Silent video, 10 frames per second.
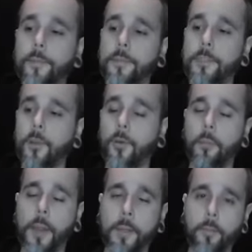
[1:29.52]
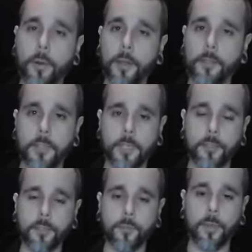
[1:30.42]
So Manipura
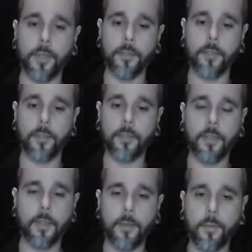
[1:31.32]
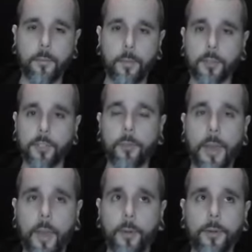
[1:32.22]
deals with personal
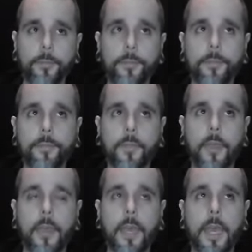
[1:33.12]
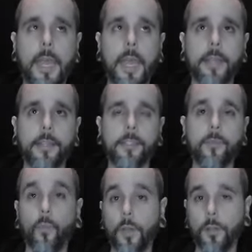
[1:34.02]
power and
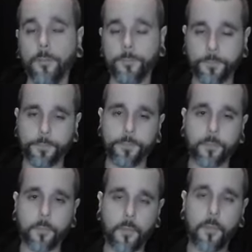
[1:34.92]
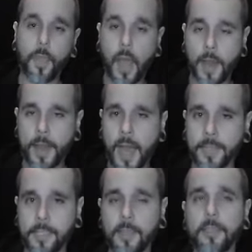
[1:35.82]
will.
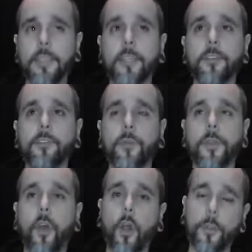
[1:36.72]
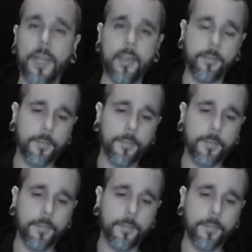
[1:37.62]
Anahata deals with harmony.